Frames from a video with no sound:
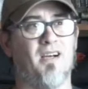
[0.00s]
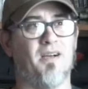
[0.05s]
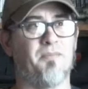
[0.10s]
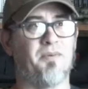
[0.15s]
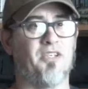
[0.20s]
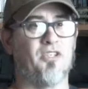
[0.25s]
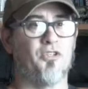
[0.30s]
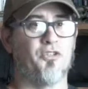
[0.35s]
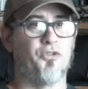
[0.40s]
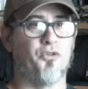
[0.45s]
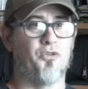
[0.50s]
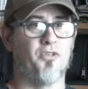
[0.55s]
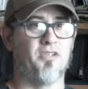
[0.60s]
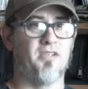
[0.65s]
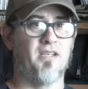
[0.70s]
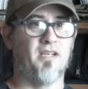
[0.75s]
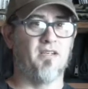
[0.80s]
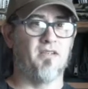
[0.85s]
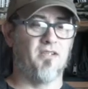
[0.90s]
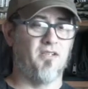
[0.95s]
because you could
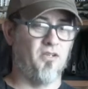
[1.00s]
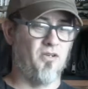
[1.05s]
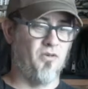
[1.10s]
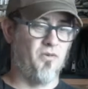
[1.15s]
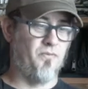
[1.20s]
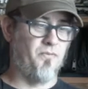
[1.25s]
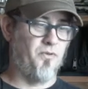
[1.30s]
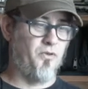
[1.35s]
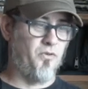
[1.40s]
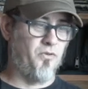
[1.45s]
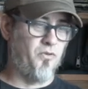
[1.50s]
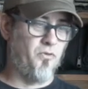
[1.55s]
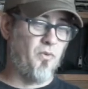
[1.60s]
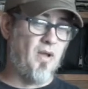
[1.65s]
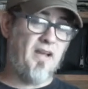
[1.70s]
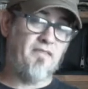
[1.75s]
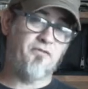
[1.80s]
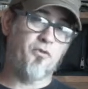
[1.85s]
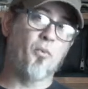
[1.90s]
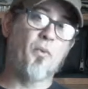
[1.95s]
get, you know, you could
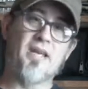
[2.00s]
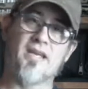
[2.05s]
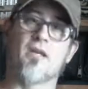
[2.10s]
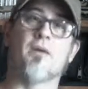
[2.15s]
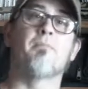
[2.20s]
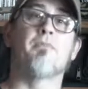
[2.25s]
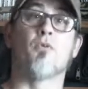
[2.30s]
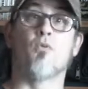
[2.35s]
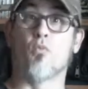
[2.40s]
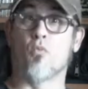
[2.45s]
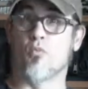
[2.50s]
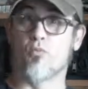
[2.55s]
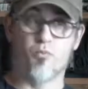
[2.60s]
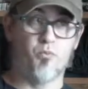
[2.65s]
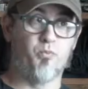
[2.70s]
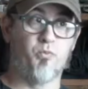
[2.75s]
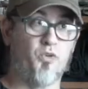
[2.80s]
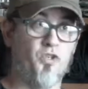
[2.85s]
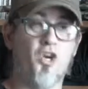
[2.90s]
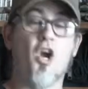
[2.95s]
have to wake up and
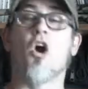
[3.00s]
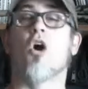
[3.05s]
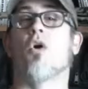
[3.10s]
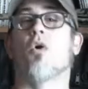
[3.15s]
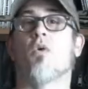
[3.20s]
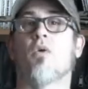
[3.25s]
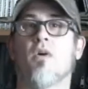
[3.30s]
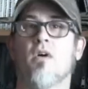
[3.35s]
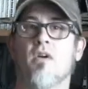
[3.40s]
go